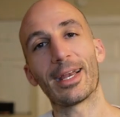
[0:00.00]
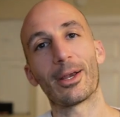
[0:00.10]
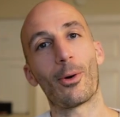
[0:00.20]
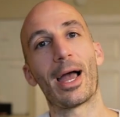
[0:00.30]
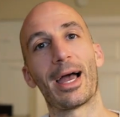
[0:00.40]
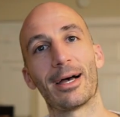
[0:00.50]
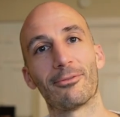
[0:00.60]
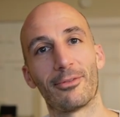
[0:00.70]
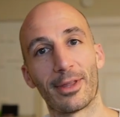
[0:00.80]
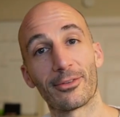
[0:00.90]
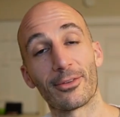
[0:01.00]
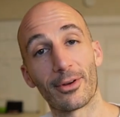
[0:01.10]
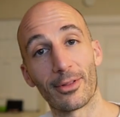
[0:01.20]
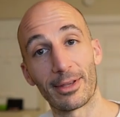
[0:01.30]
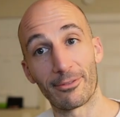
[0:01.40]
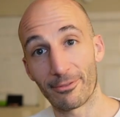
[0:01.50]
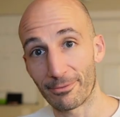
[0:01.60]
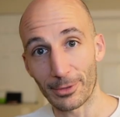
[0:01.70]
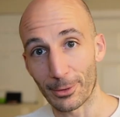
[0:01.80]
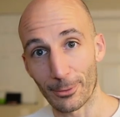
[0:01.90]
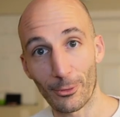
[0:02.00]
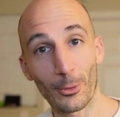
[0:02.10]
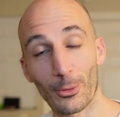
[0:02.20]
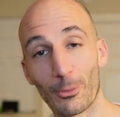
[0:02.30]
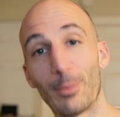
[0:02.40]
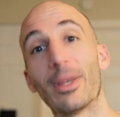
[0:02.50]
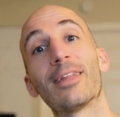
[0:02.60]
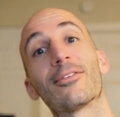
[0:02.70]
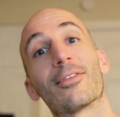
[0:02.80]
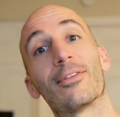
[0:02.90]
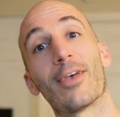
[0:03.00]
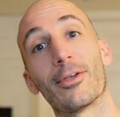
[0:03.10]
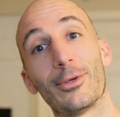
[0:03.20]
I don't have necessarily 2 or 3 minutes to tell